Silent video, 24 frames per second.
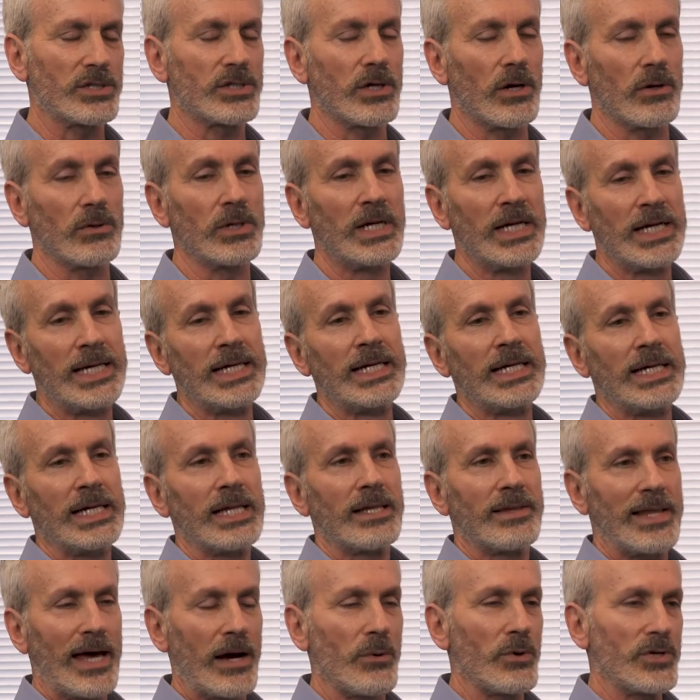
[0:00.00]
So
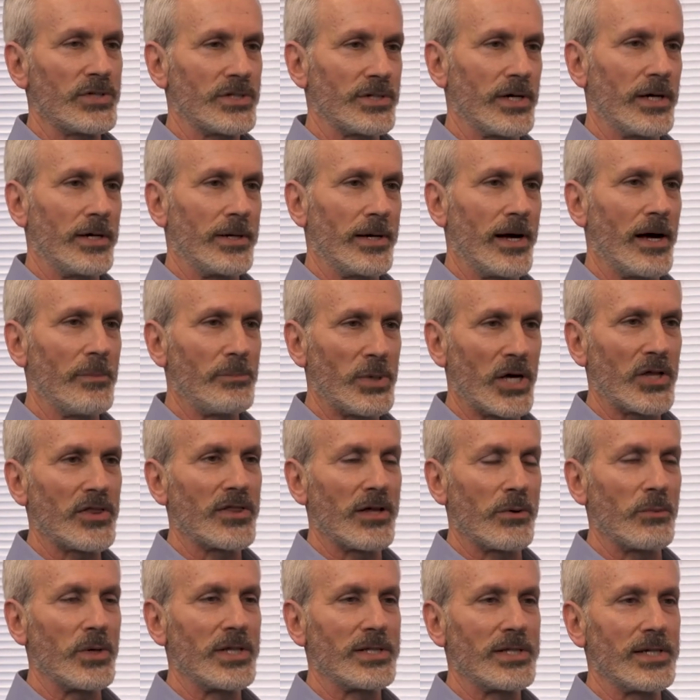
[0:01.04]
that was a big
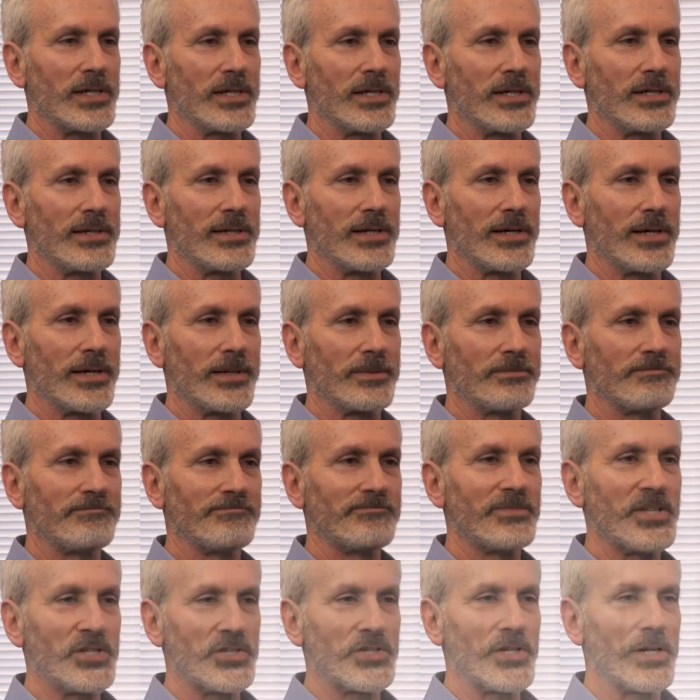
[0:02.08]
thing we did in
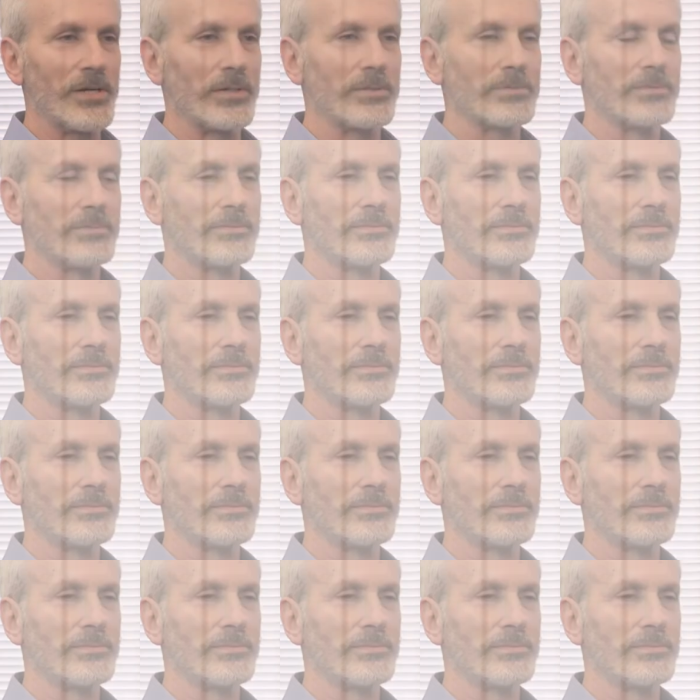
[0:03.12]
this year.